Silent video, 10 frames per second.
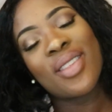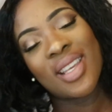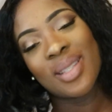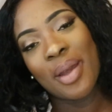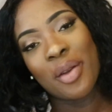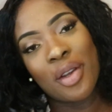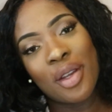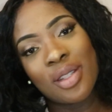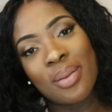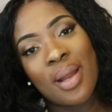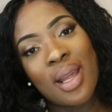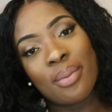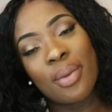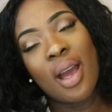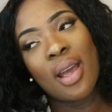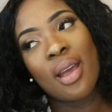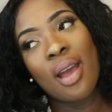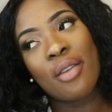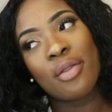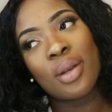things might not go to plan, but
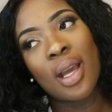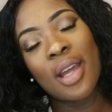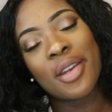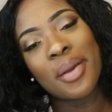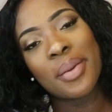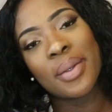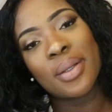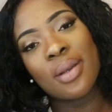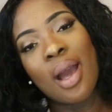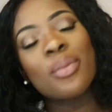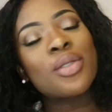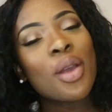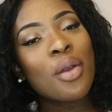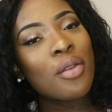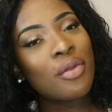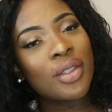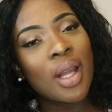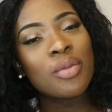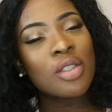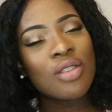I feel like I know it will. I'm so
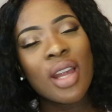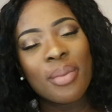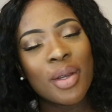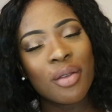confident, I'm just trying to be